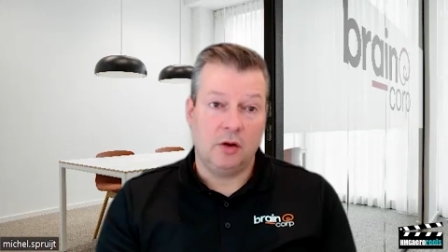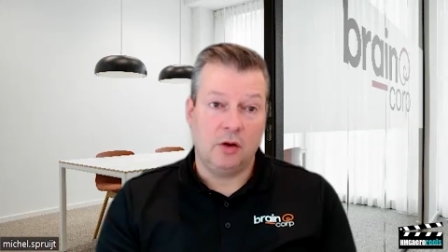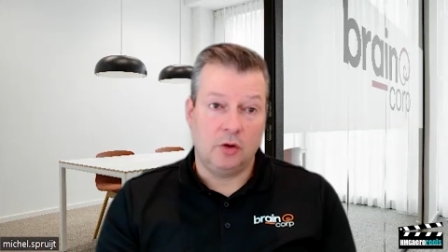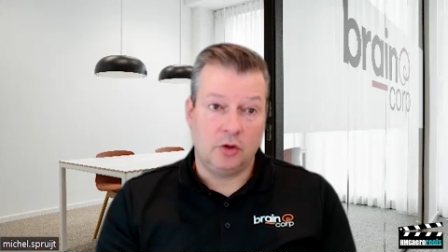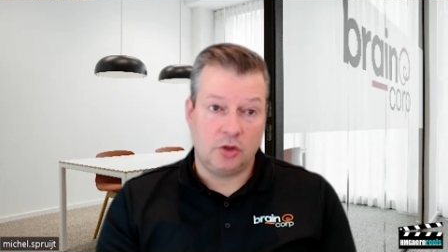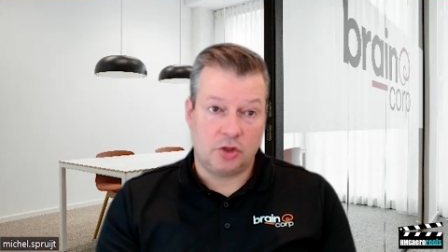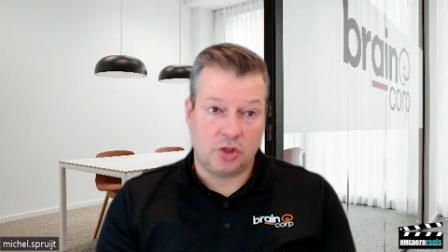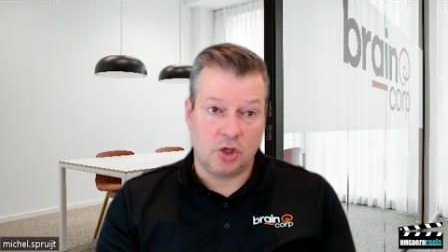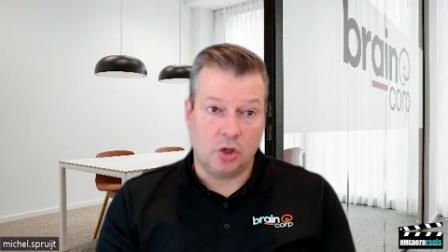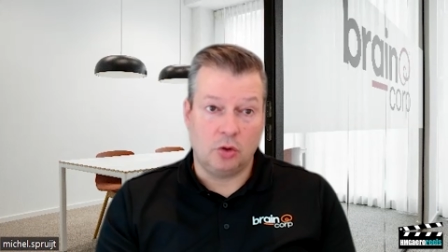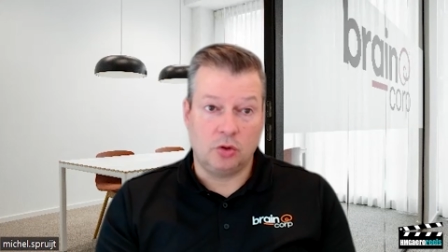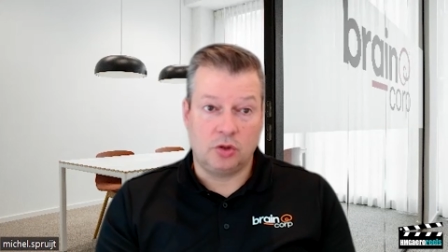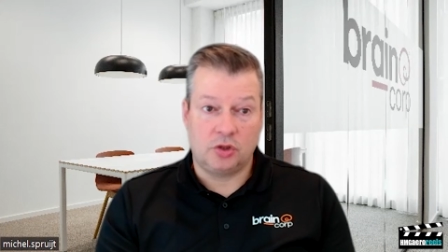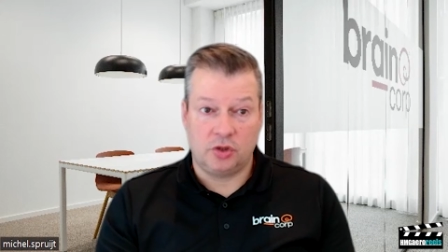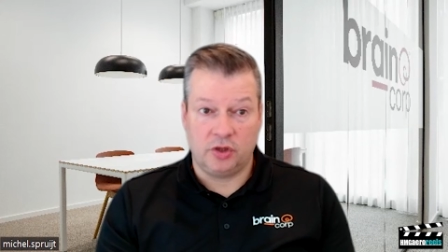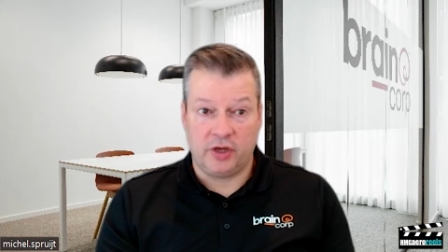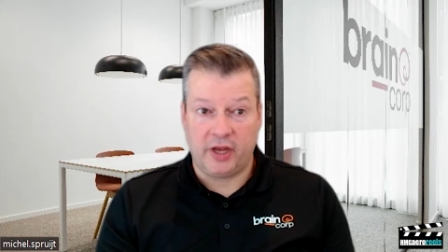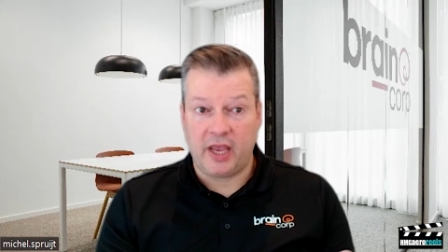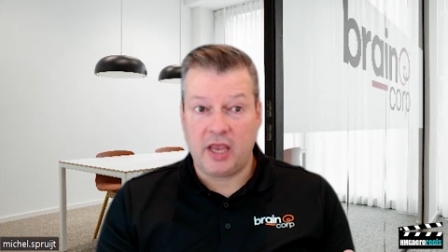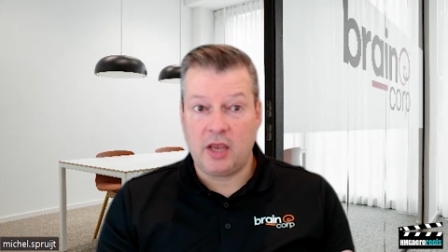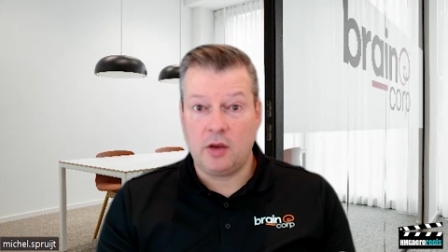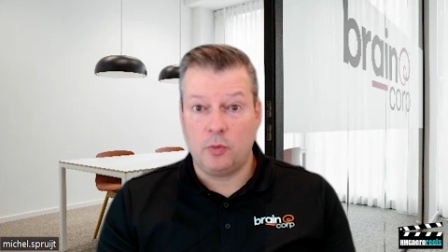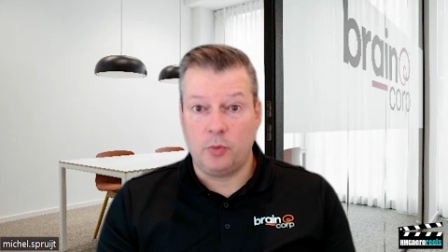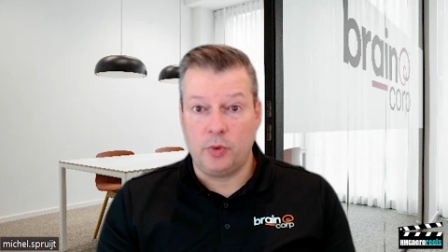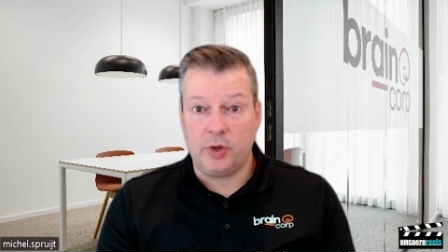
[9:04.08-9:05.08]
So
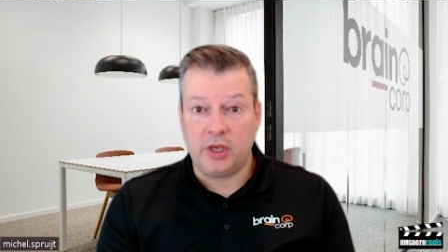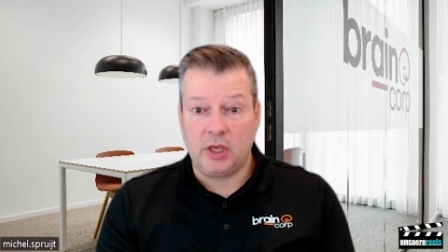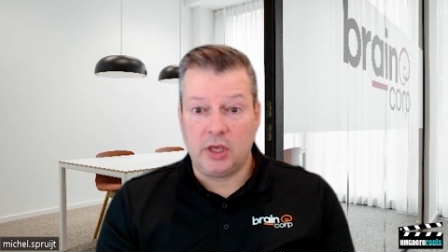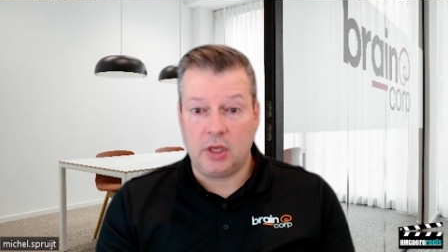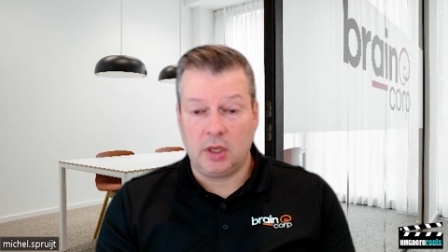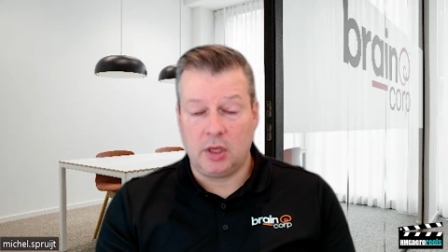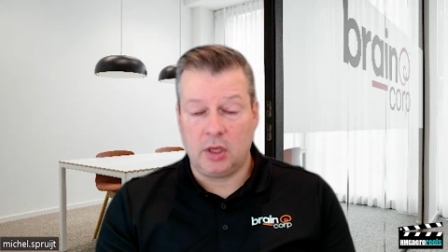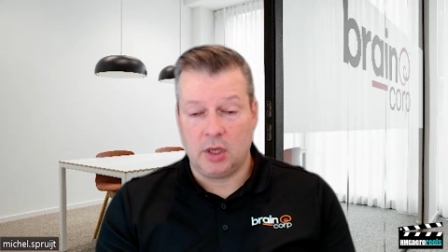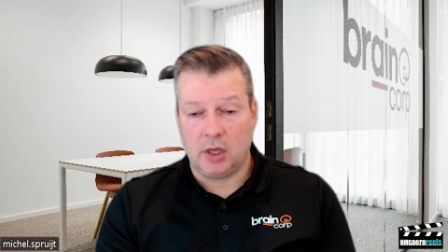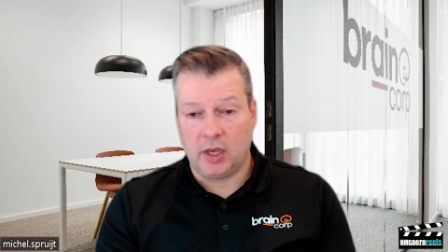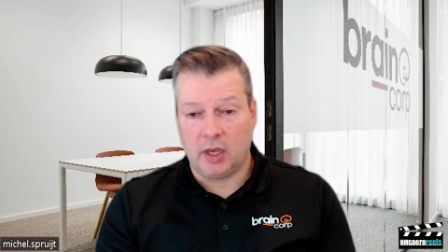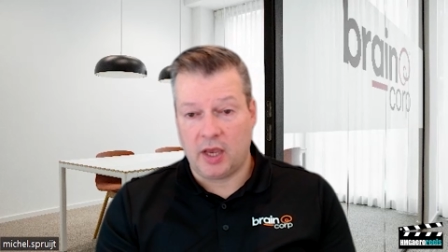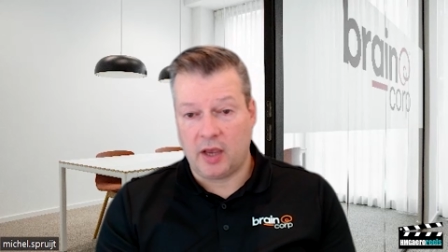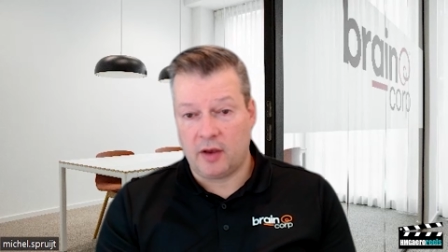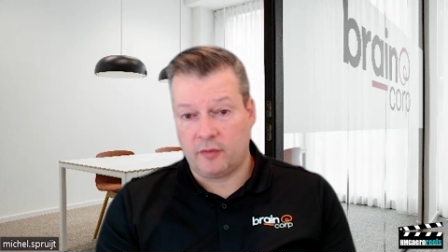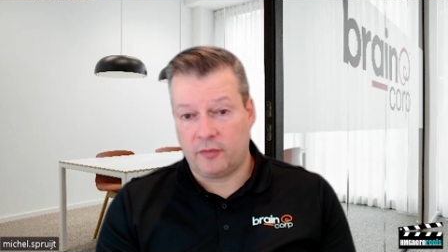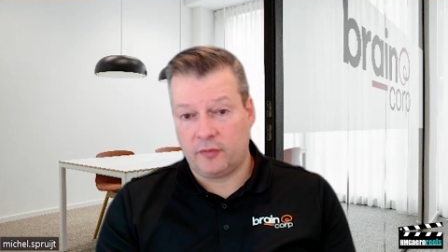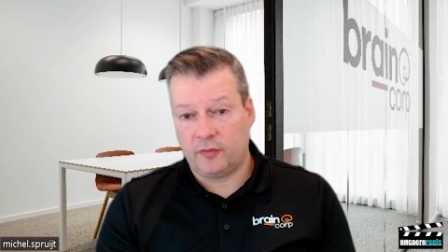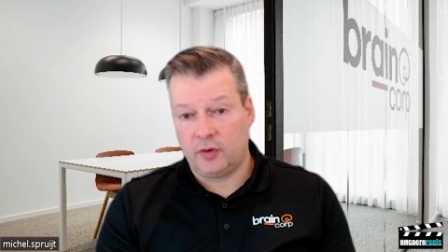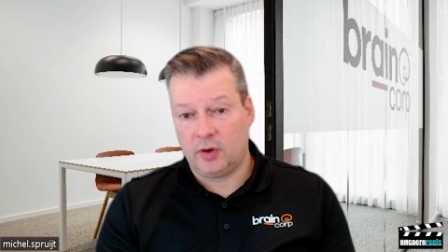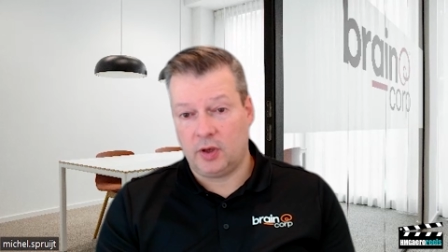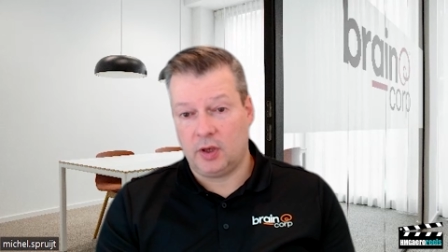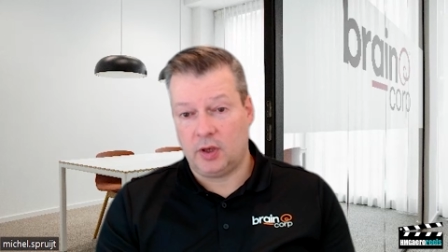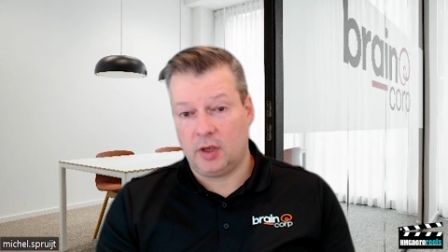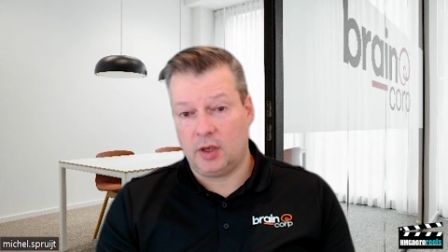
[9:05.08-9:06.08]
today we
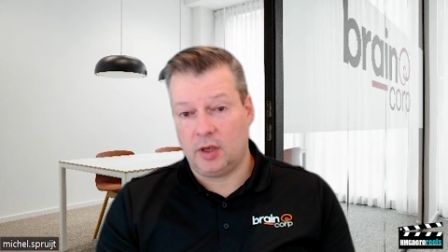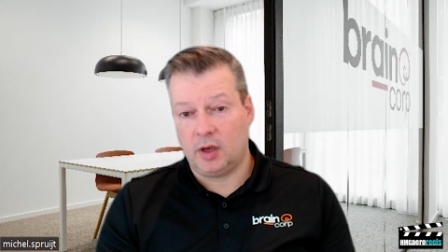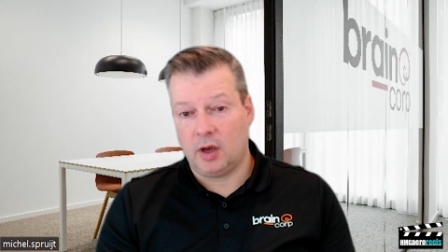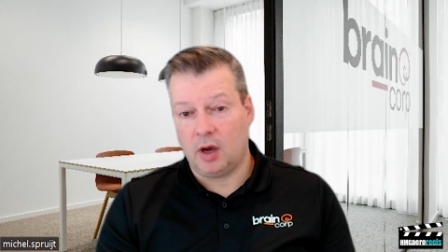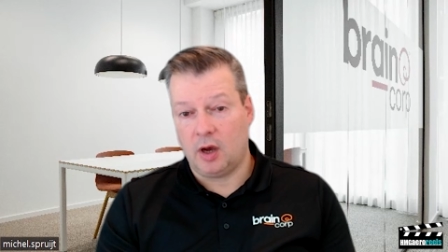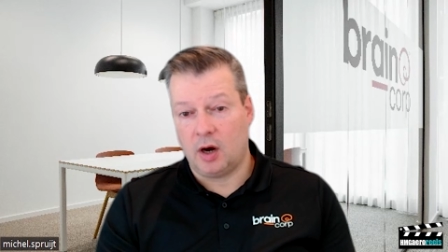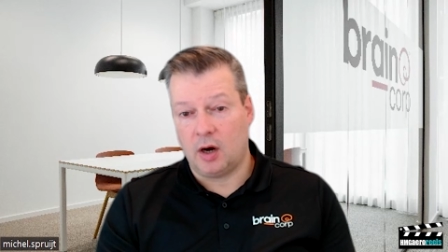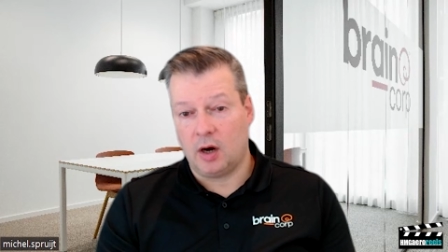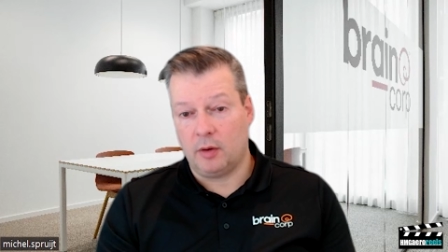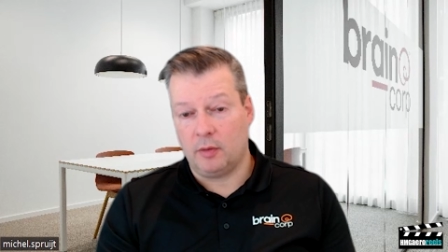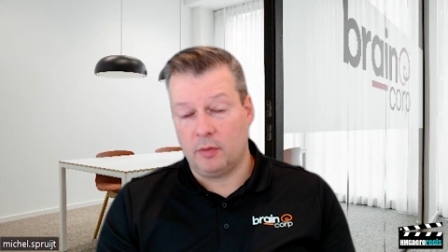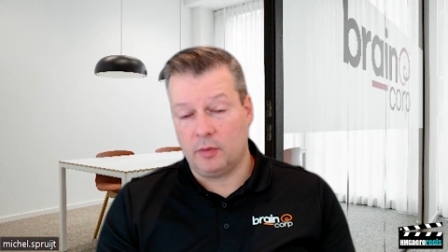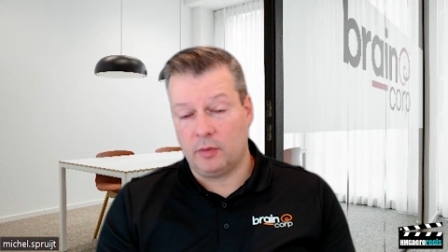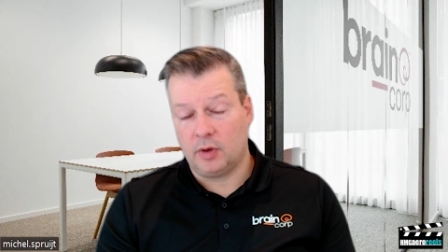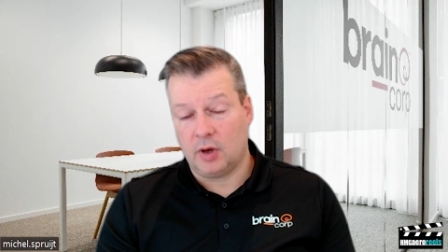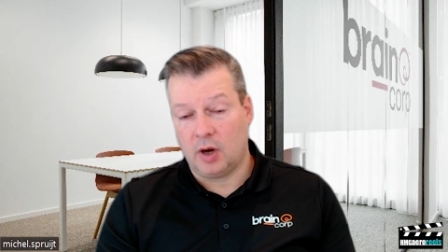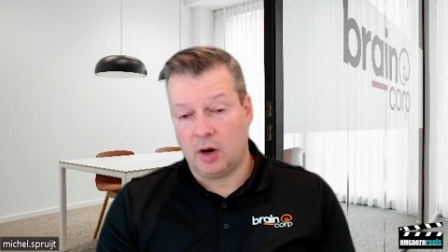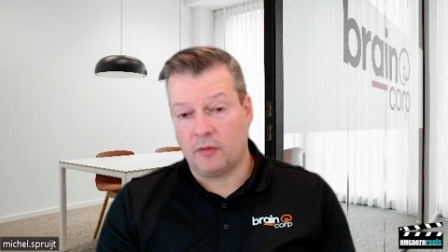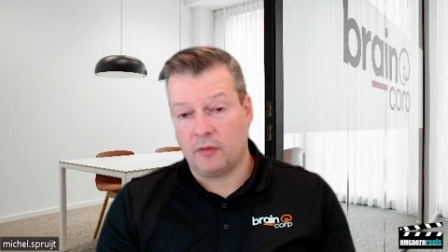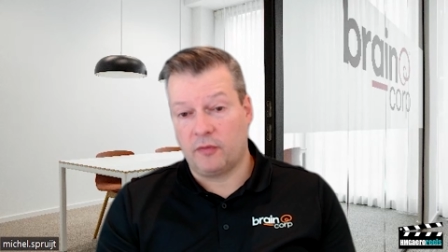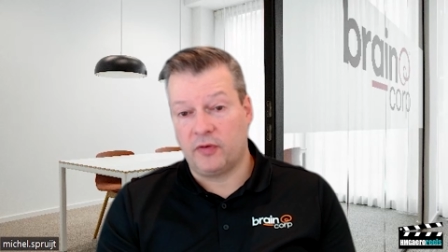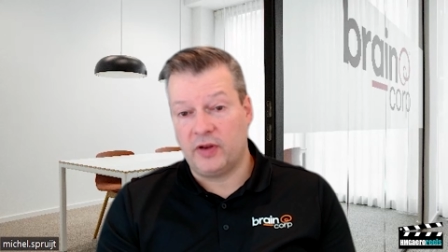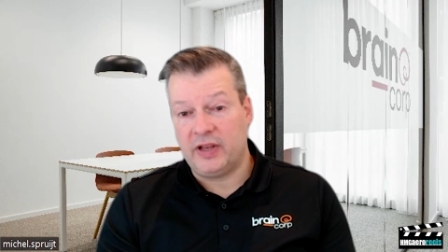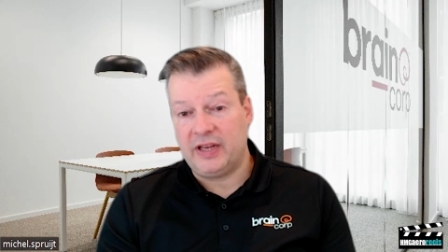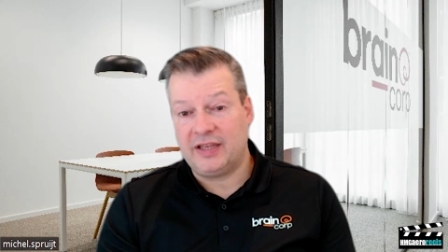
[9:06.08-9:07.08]
have
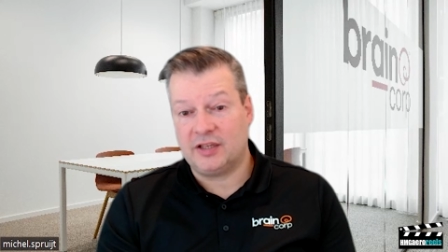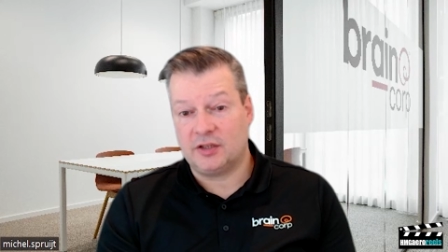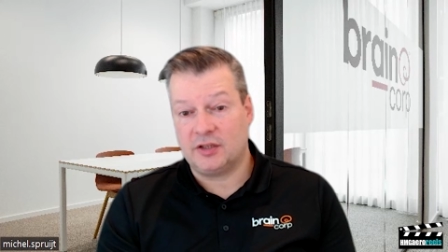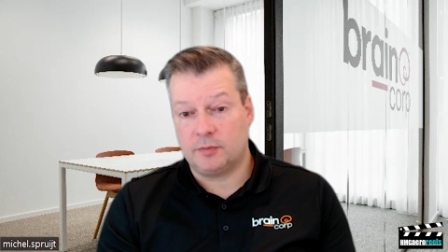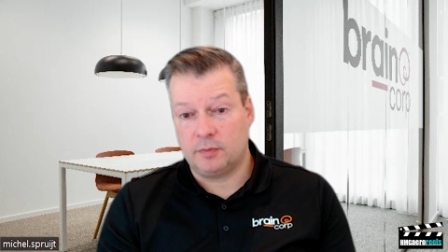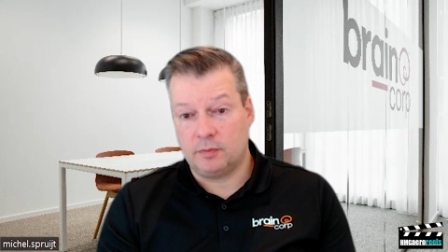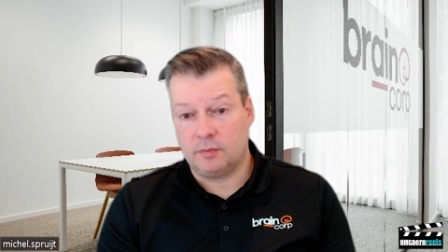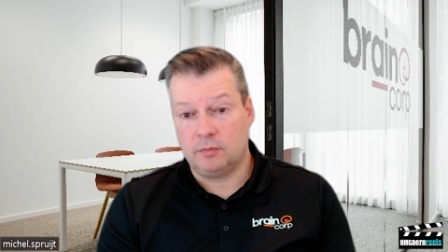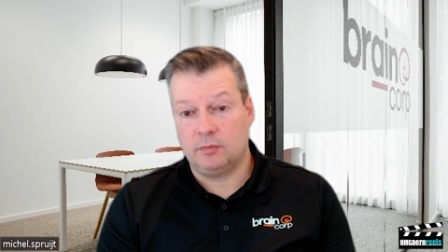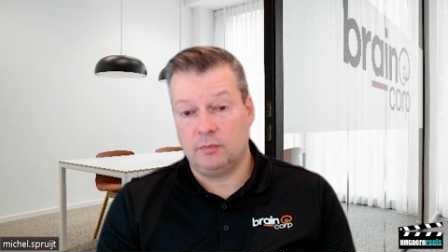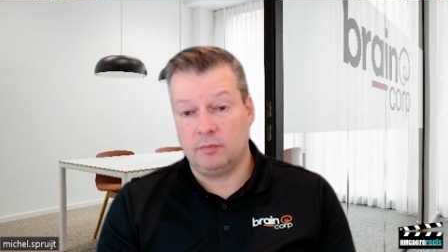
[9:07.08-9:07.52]
our fleet is